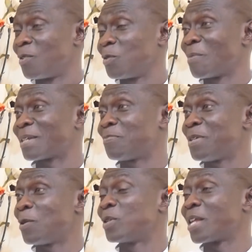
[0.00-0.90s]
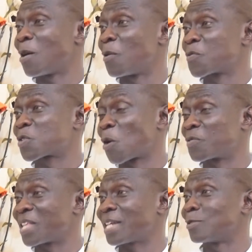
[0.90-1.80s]
You must be owner of
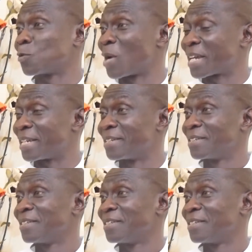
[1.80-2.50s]
stuff that is working.